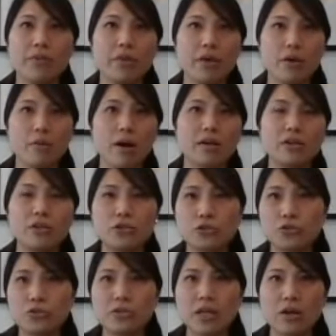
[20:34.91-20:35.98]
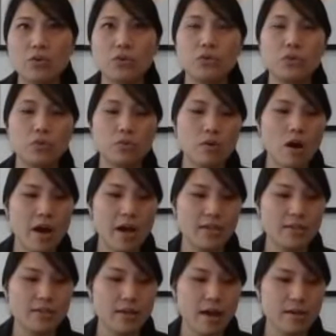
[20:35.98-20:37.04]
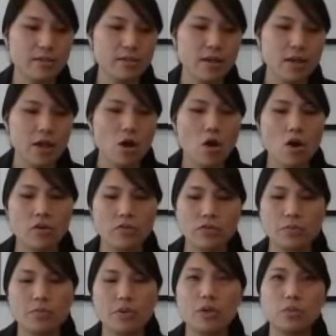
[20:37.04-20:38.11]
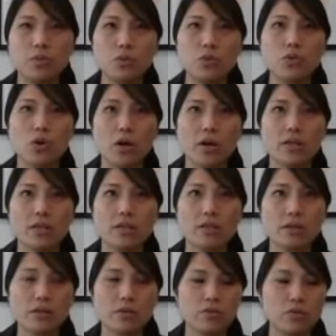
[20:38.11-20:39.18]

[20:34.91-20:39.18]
but there are issues that could arise that often people don't